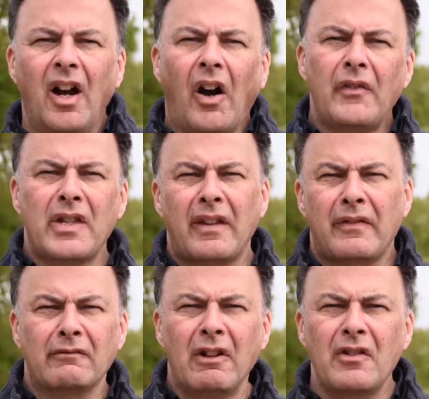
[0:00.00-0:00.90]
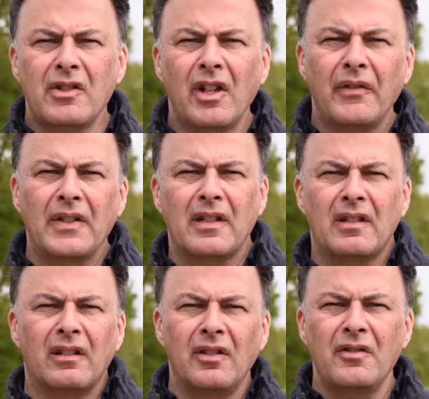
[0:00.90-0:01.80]
Obviously, if the road surface
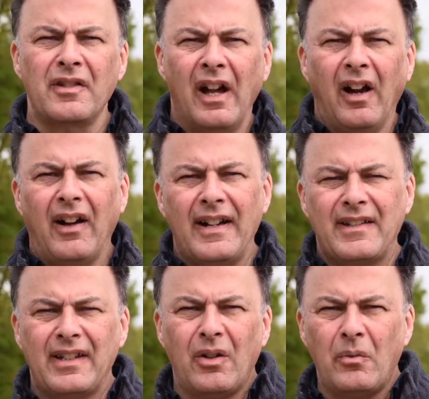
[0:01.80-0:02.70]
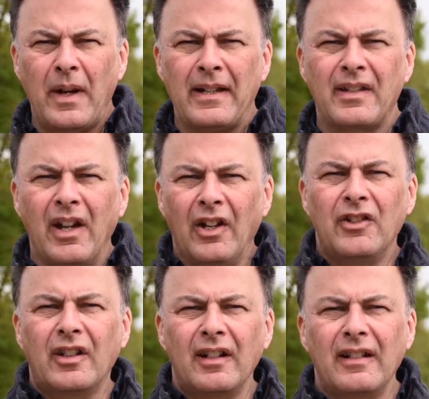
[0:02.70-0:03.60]
is loose, icy or wet,
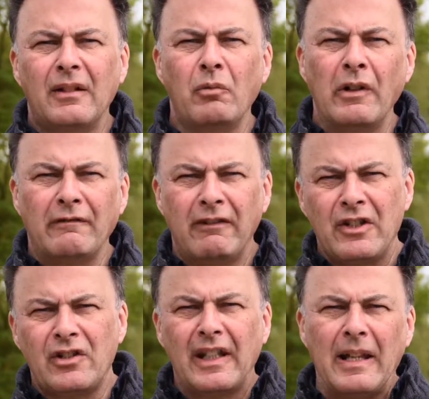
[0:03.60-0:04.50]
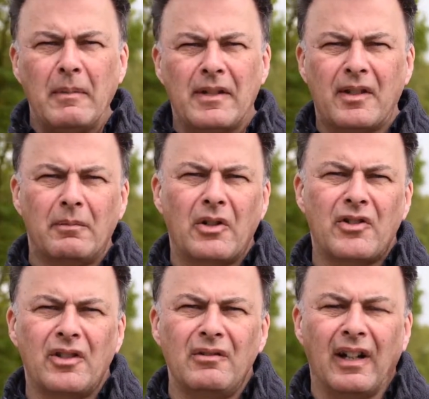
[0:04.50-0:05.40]
you're going to reach the limit so much
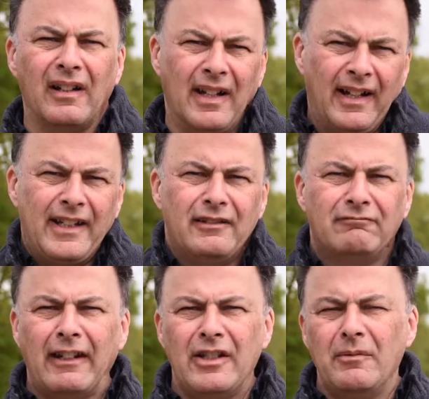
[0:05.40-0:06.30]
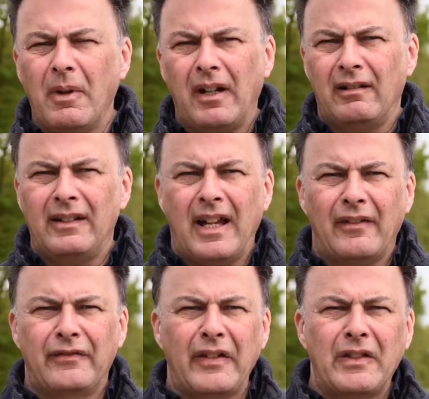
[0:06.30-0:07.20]
sooner. In the rain, you might only
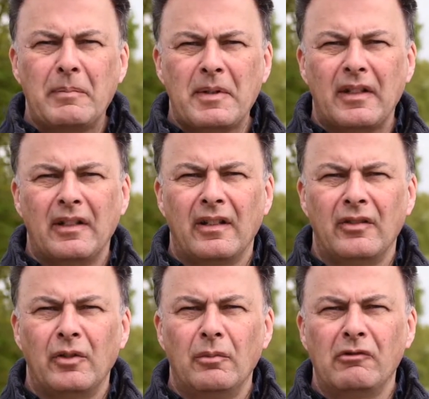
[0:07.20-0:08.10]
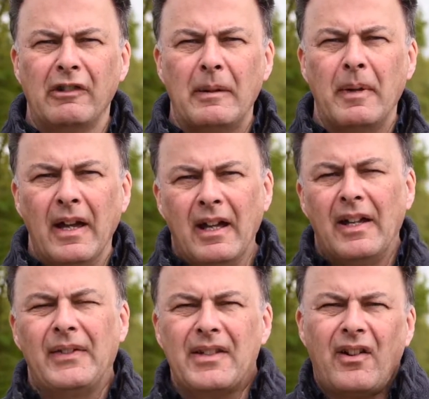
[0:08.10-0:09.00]
have 50% of the normal grip.
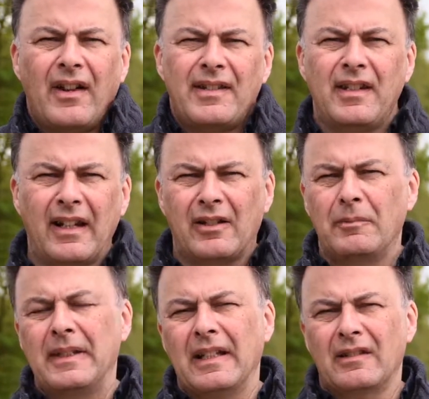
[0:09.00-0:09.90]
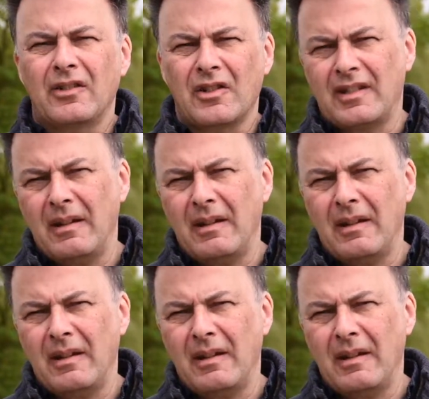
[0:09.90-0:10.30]
If it's icy, that could be down to just